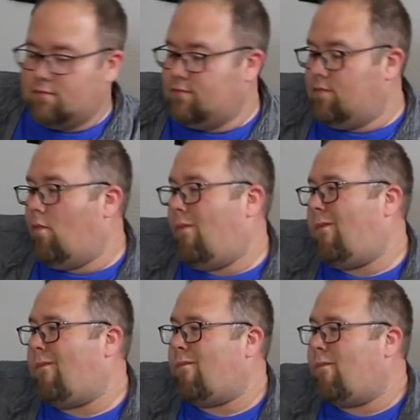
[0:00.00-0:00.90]

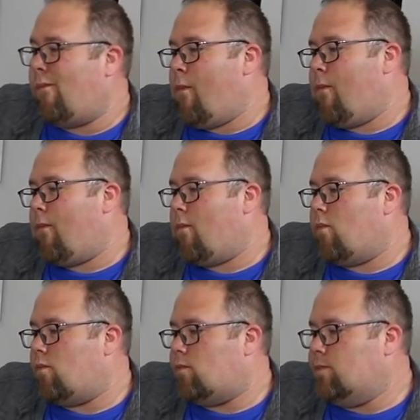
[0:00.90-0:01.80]

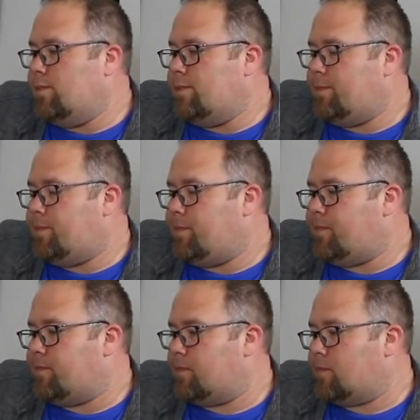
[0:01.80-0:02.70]

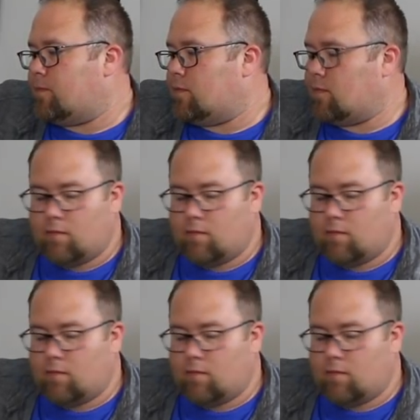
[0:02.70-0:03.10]
This person isn't speaking.